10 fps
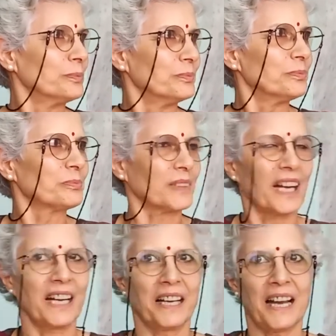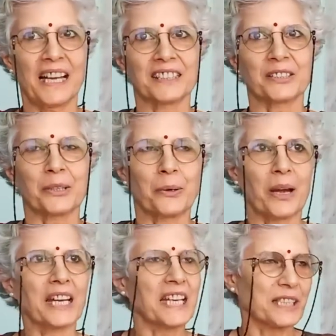And
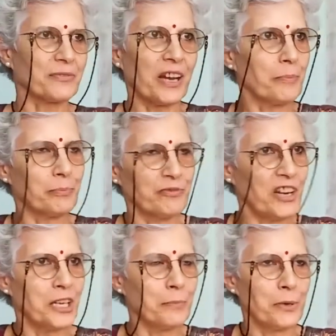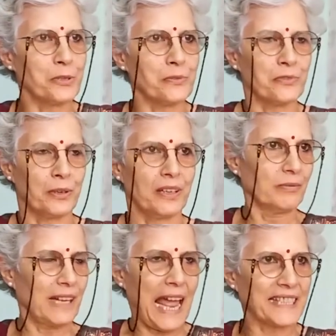it's very, very beautiful
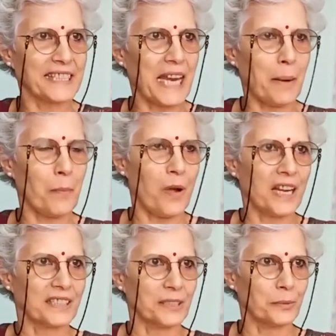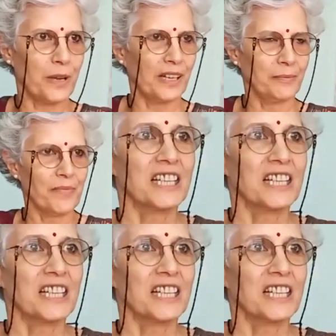landscape-wise as well.